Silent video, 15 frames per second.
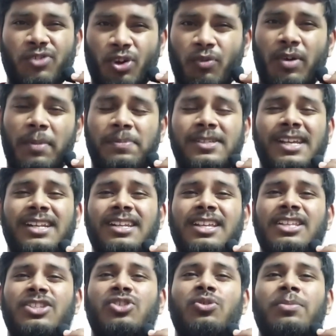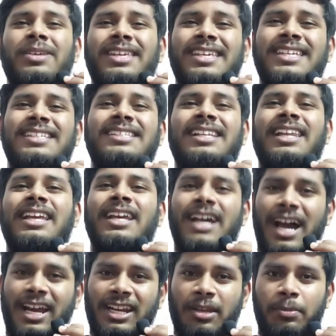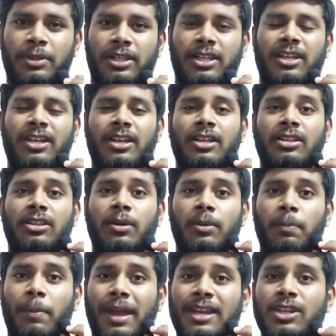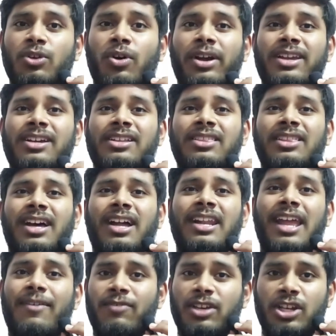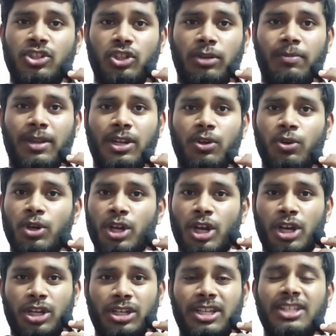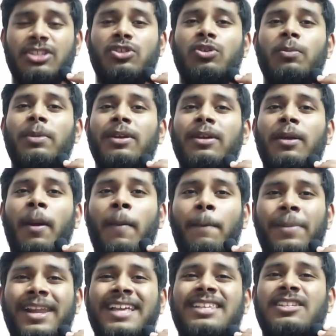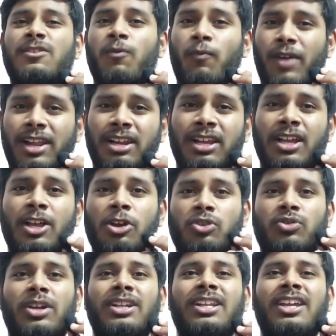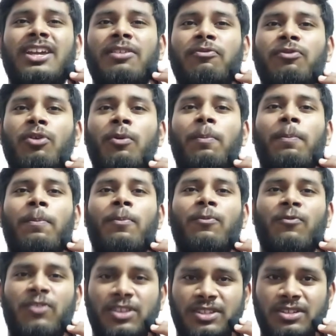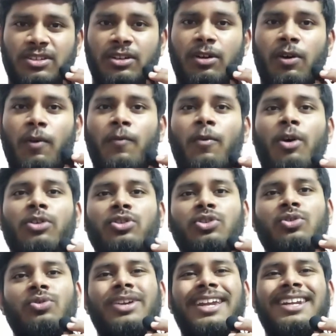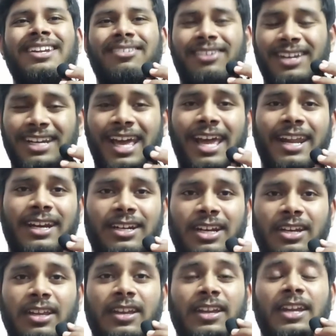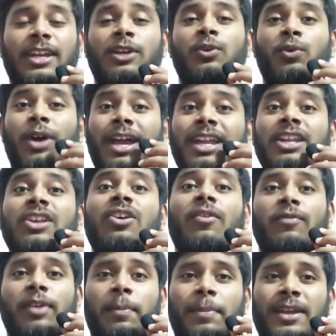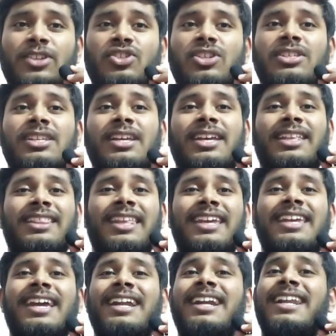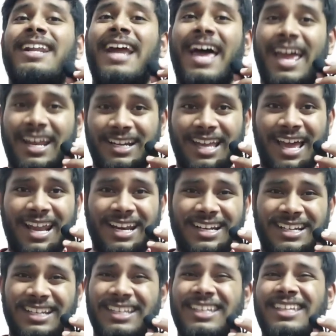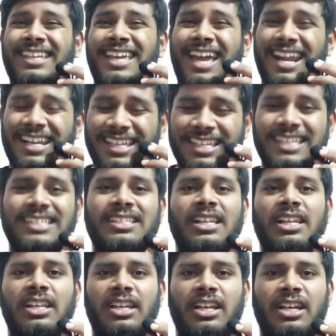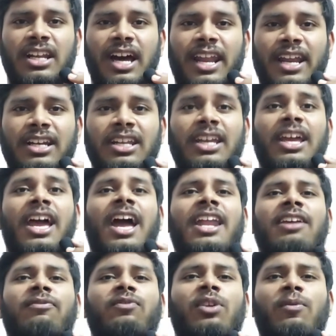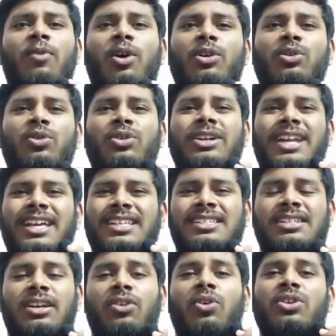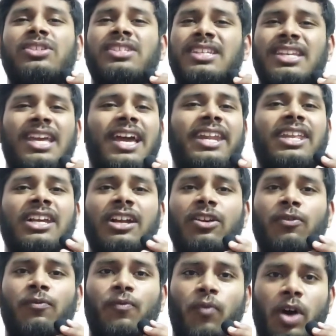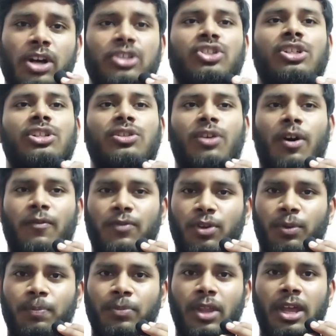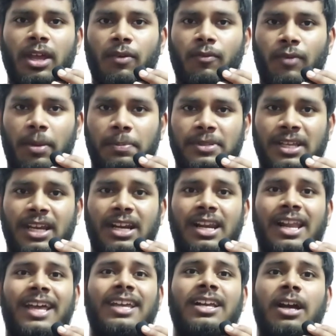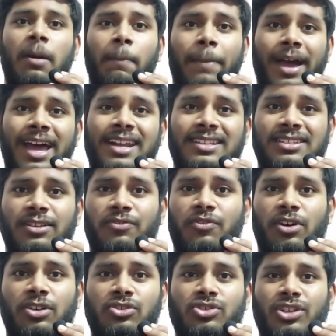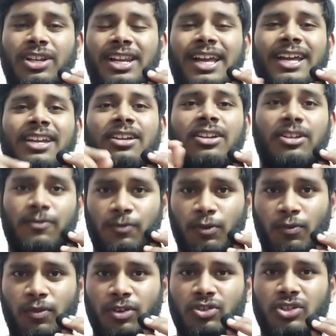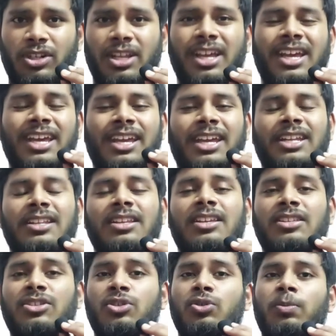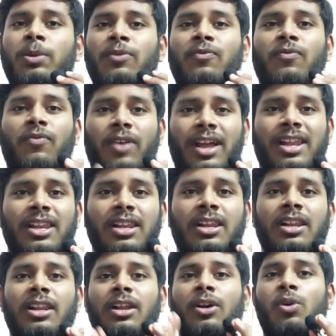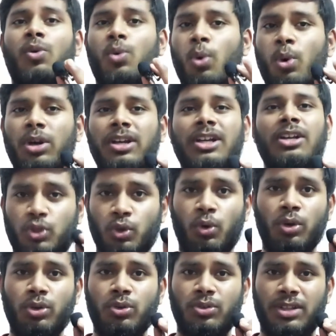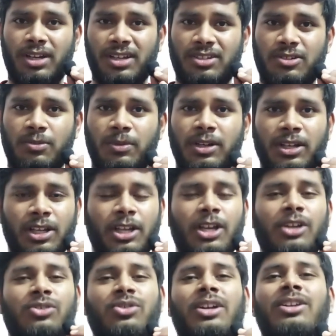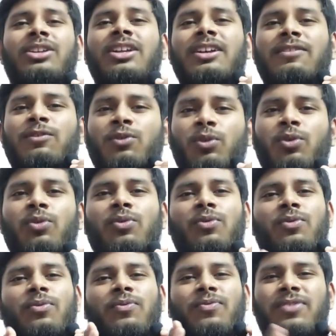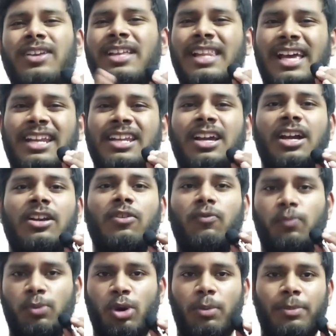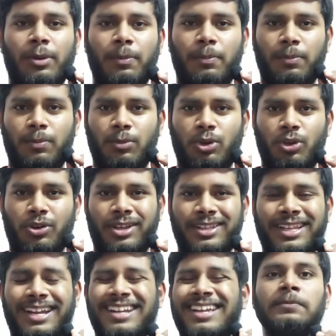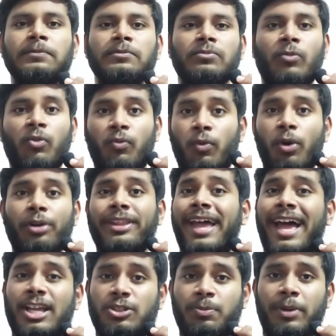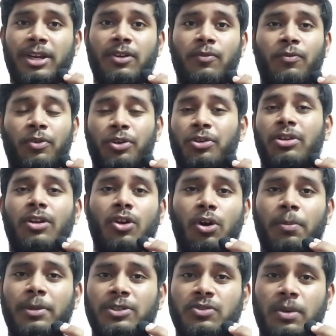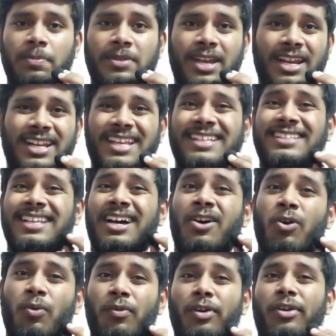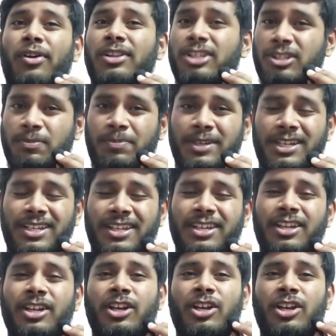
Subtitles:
Your website needs to be easily guidable. The menu icon, the navigation menu needs to be placed well so that if your visitor wants to get redirected into any of the pages, they can directly and easily redirect. And if they want to test or see any kind of functions of your website, like comparison function, like review function, it needs to be well coded, shown to the customer so that they don't feel any kind of problem during that. Fourth aspect for your e-commerce website is the overall speed.